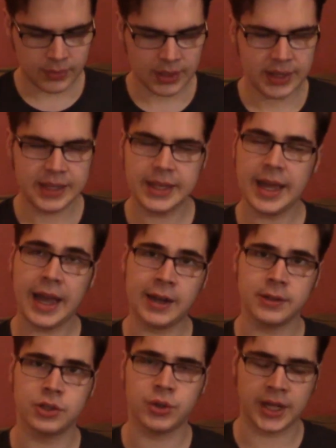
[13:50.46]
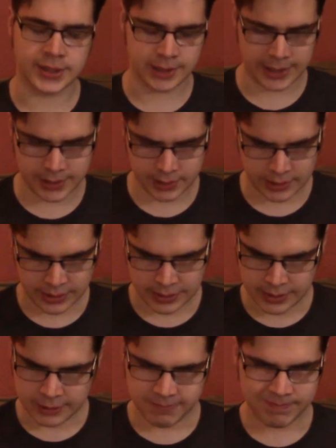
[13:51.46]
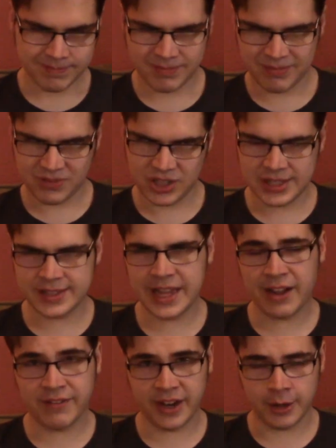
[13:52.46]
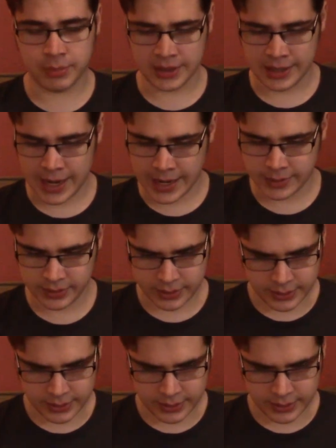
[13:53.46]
He had to translate. She is not very polite.